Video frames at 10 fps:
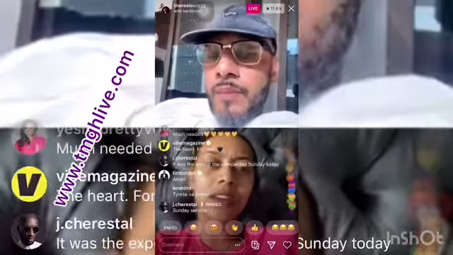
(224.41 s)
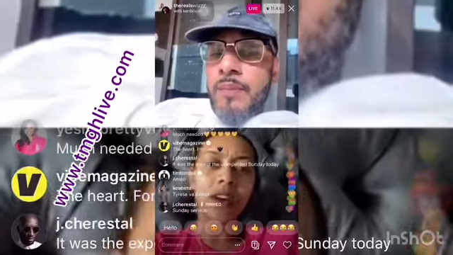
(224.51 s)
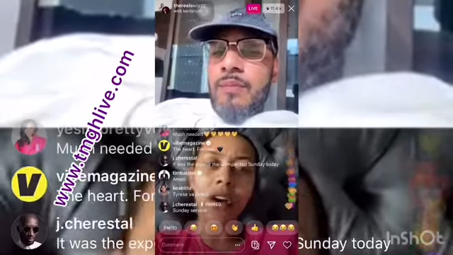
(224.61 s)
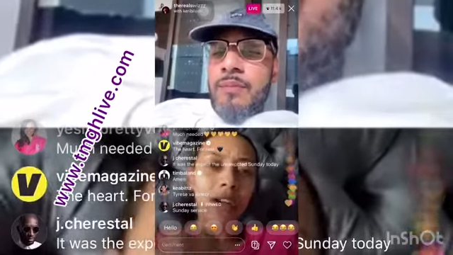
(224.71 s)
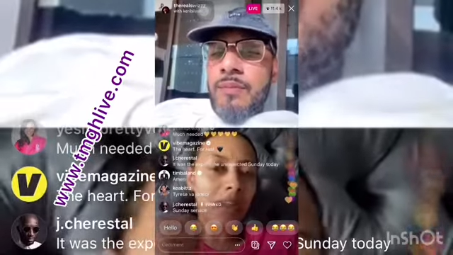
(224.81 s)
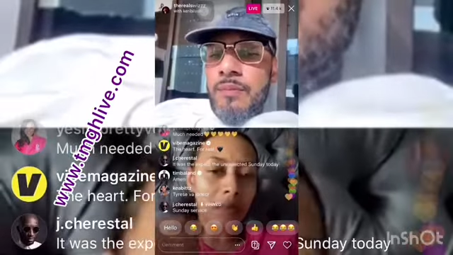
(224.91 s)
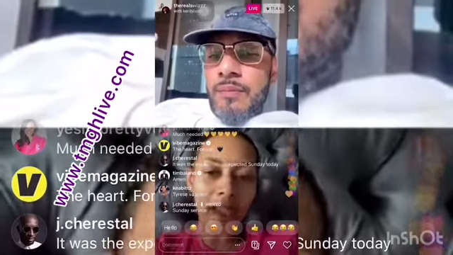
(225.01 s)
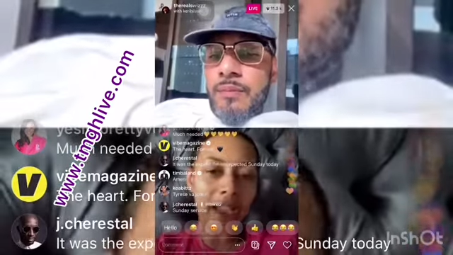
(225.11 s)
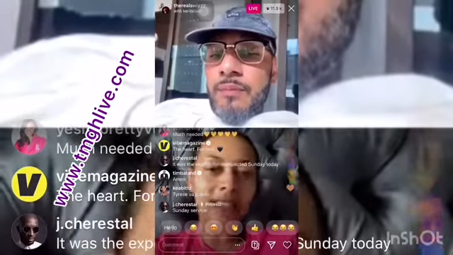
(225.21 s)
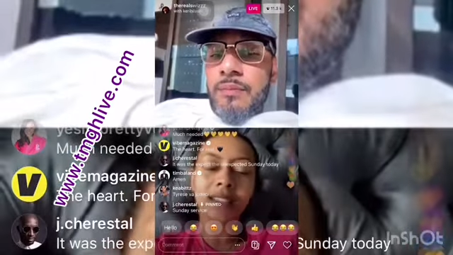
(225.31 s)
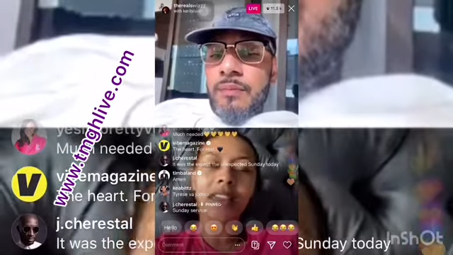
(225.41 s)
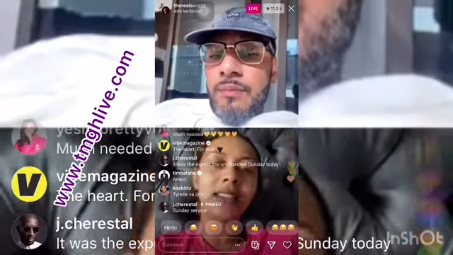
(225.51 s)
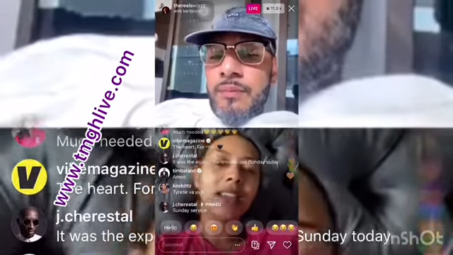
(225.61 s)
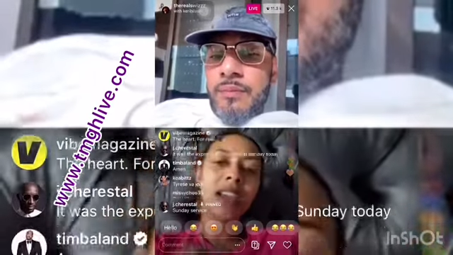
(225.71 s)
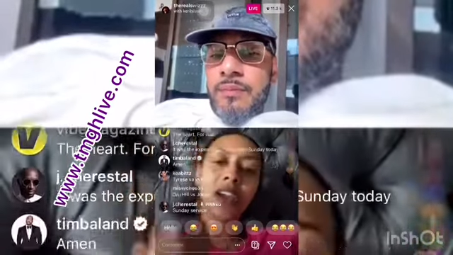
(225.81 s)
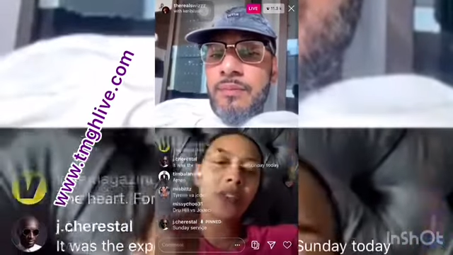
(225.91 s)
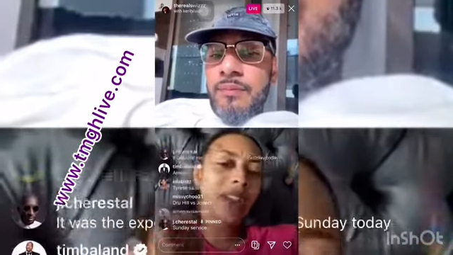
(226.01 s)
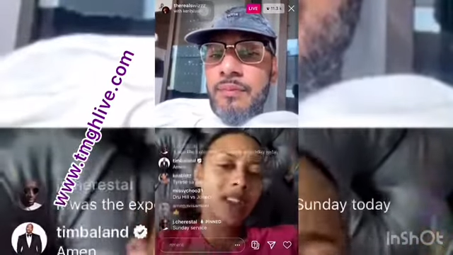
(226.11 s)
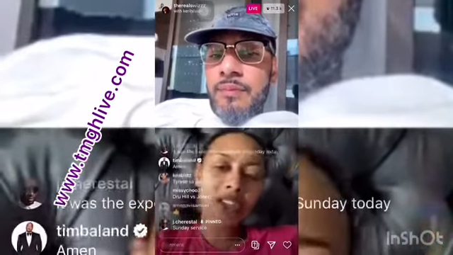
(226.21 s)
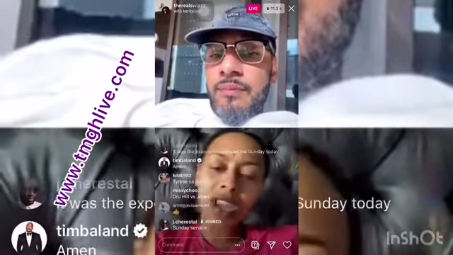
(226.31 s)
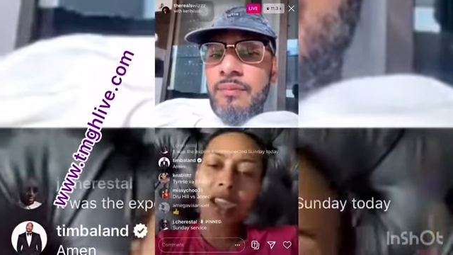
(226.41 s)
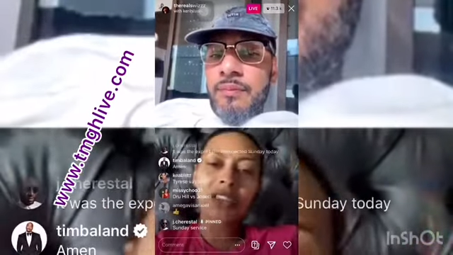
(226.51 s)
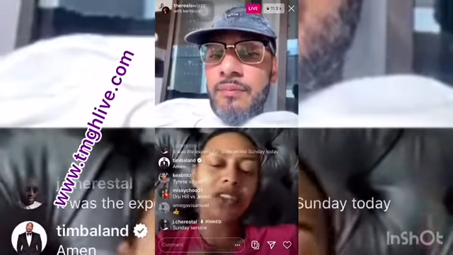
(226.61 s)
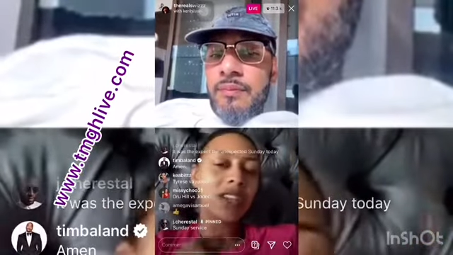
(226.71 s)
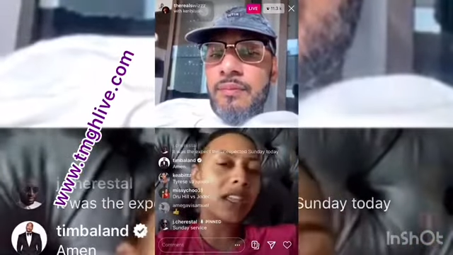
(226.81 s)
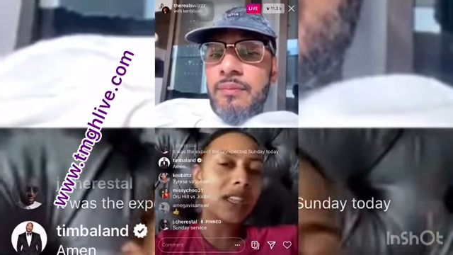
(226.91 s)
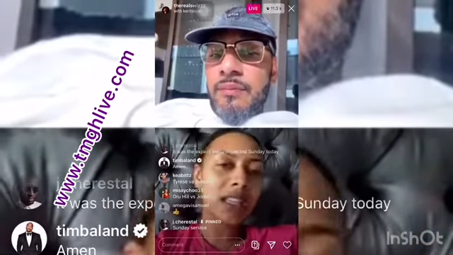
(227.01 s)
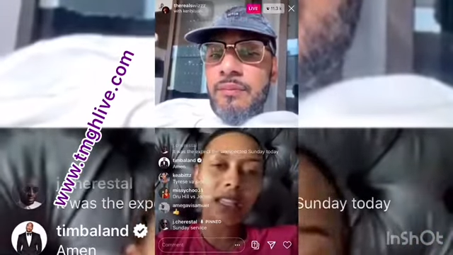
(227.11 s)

Speaker 1: It's like, I keep saying, it's like spokes on a wheel.